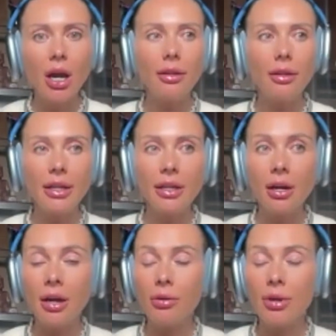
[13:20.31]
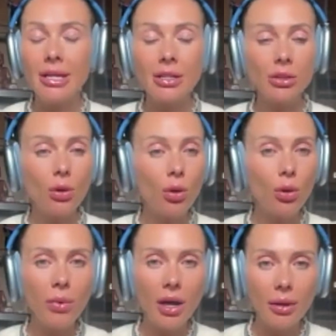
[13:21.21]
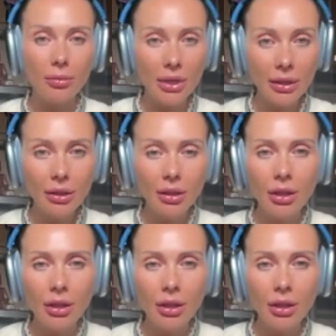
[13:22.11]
They are created all by me.